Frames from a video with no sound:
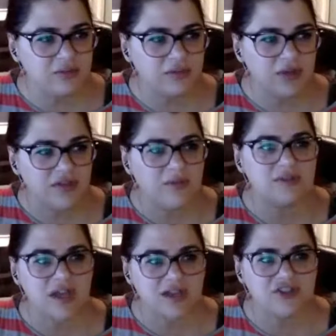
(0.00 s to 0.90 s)
the
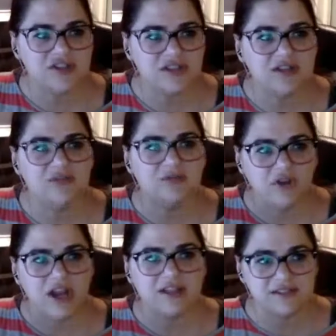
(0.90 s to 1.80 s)
sections that
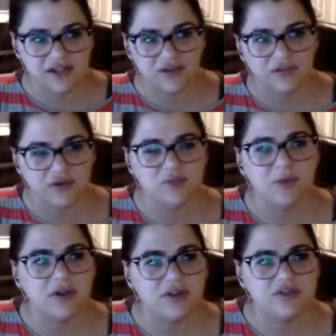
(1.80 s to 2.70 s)
Frank is in the first
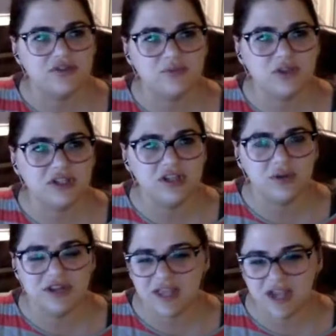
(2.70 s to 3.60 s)
book, there's really no
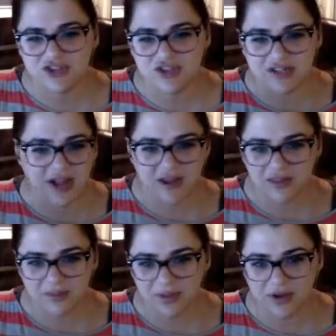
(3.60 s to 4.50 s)
indication he's
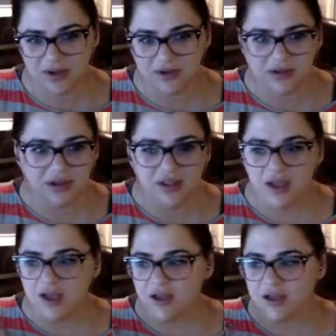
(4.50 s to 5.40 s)
anything but
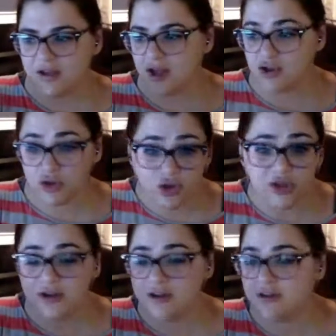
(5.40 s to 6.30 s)
a
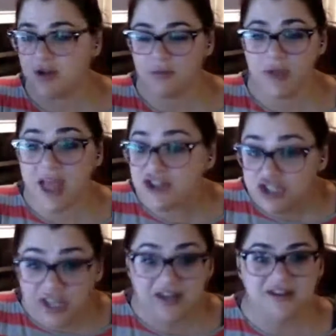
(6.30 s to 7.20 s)
good,
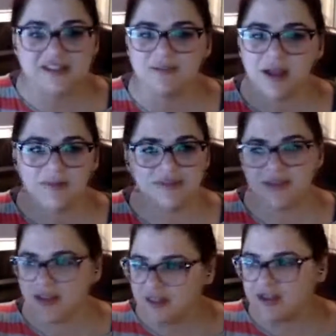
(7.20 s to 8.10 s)
educated, sometimes
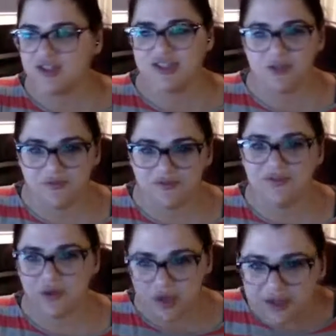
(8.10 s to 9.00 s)
a little
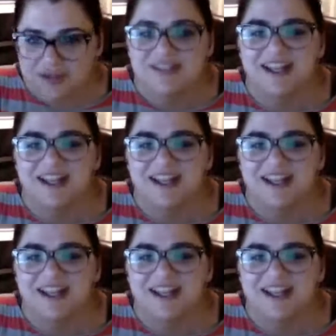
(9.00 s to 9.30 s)
self-focused